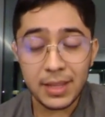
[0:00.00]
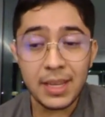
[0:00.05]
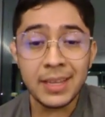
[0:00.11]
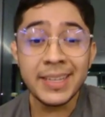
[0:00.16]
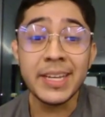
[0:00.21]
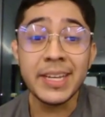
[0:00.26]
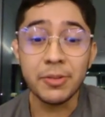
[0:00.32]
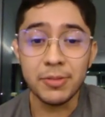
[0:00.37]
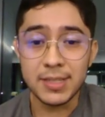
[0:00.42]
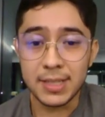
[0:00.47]

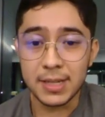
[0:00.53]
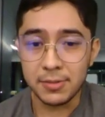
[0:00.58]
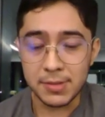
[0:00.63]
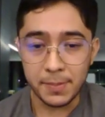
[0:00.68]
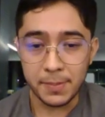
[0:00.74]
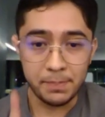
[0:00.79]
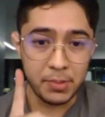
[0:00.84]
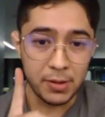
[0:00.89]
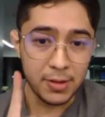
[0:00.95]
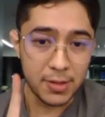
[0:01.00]
increase the counter
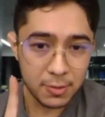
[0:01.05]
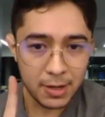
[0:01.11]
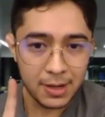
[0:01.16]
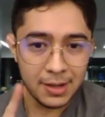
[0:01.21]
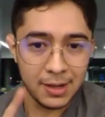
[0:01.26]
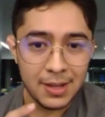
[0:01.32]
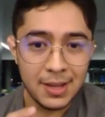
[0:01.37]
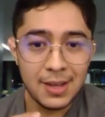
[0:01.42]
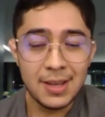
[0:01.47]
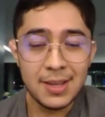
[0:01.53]
plus 1,
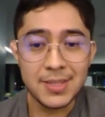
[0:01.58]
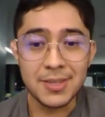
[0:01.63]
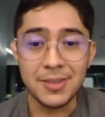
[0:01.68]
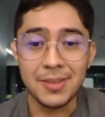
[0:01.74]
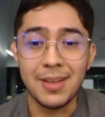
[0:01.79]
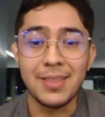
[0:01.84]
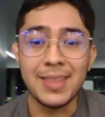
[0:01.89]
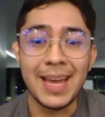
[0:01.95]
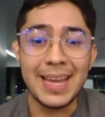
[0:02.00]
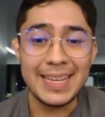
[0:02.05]
so
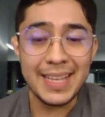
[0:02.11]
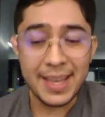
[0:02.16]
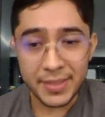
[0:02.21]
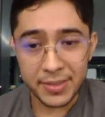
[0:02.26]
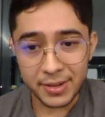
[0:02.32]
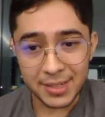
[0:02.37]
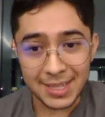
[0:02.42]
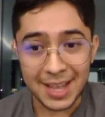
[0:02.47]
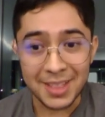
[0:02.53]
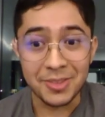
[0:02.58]
that it
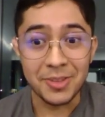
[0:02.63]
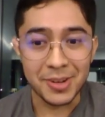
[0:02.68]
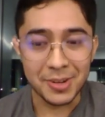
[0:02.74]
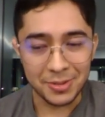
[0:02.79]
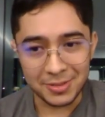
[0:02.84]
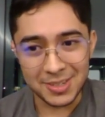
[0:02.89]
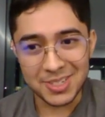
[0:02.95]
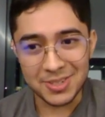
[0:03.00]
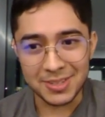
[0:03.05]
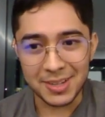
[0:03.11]
enters another
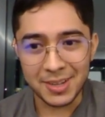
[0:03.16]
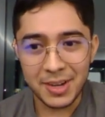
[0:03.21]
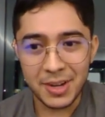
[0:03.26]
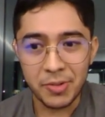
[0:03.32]
conditional,